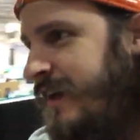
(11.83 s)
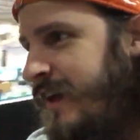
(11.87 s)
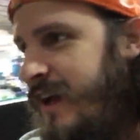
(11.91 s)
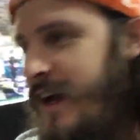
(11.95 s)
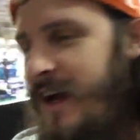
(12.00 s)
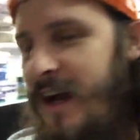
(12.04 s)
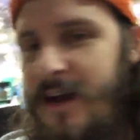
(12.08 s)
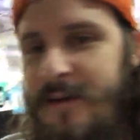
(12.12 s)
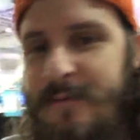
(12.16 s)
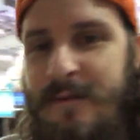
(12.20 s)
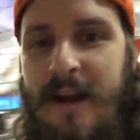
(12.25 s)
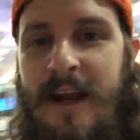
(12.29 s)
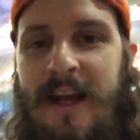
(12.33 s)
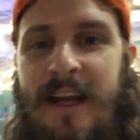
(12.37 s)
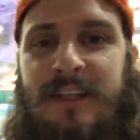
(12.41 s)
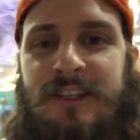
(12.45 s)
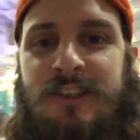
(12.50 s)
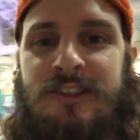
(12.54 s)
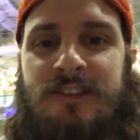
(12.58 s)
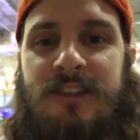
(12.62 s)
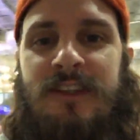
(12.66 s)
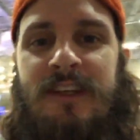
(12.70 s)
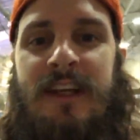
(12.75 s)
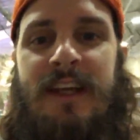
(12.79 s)
I'm
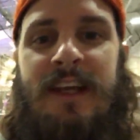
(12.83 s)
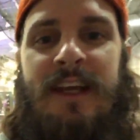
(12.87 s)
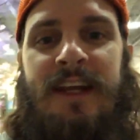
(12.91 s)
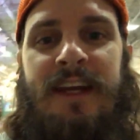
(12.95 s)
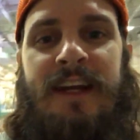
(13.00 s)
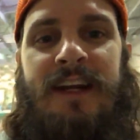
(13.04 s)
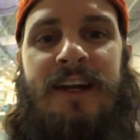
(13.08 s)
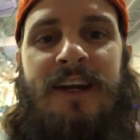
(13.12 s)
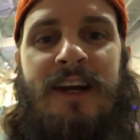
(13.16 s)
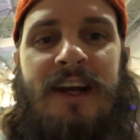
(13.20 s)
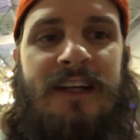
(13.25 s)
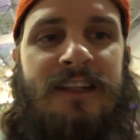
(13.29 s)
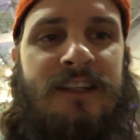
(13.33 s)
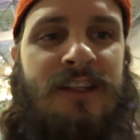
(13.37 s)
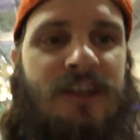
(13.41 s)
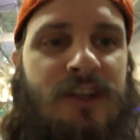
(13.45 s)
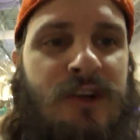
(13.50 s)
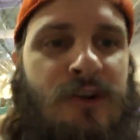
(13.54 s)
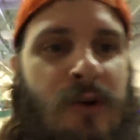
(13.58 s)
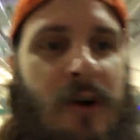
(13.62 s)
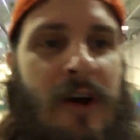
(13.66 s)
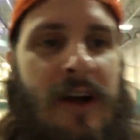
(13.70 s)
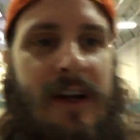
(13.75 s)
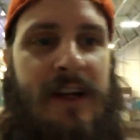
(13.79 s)
actually here at the
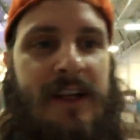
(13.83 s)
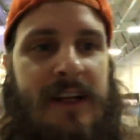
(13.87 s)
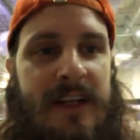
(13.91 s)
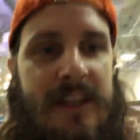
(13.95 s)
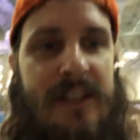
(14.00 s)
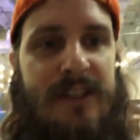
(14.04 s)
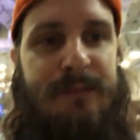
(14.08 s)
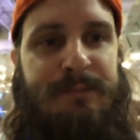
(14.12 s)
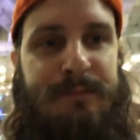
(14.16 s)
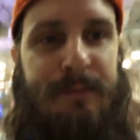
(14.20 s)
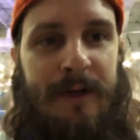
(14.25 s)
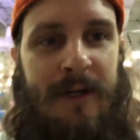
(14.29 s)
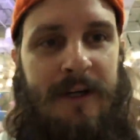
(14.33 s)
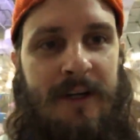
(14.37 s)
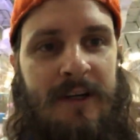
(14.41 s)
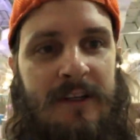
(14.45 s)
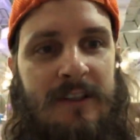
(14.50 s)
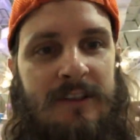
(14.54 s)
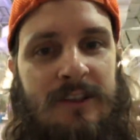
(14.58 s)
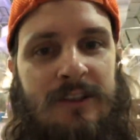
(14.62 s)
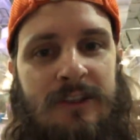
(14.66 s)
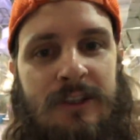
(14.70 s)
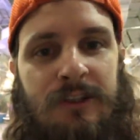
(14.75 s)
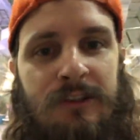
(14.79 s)
Aquatic
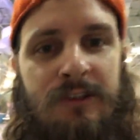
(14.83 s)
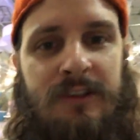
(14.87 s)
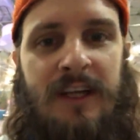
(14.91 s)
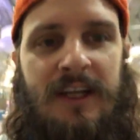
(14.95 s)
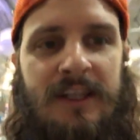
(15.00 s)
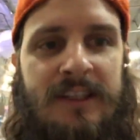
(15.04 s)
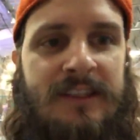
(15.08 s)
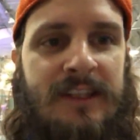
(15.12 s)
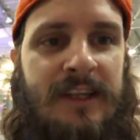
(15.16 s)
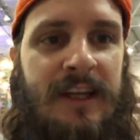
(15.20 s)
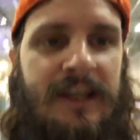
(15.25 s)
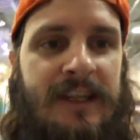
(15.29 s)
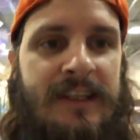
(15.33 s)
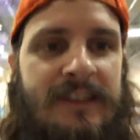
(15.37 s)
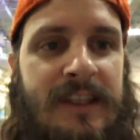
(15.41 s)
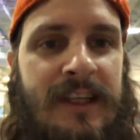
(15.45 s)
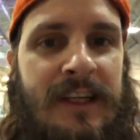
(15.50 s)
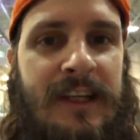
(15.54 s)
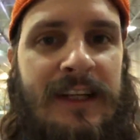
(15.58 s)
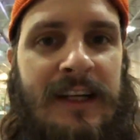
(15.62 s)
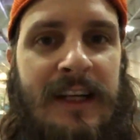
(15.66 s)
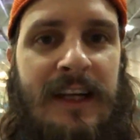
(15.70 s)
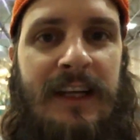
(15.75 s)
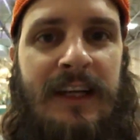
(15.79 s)
Experience
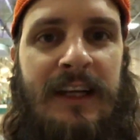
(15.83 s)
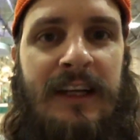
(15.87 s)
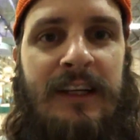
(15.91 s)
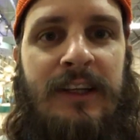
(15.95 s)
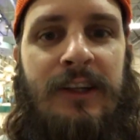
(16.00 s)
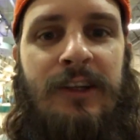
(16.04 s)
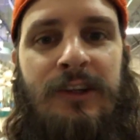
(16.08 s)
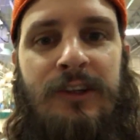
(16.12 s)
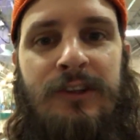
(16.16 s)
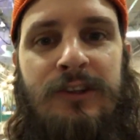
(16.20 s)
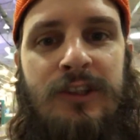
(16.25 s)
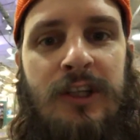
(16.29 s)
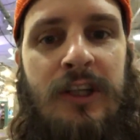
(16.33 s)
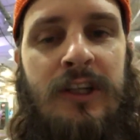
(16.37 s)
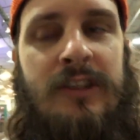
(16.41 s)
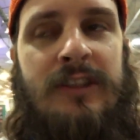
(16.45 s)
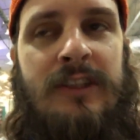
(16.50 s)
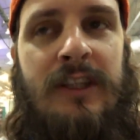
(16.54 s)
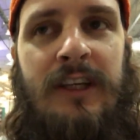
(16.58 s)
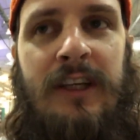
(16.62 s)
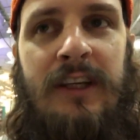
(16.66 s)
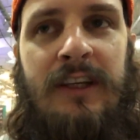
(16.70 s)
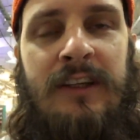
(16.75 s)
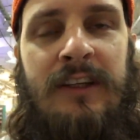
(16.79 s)
2018 in New
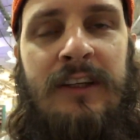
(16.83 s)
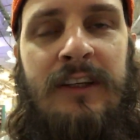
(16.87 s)
Jersey,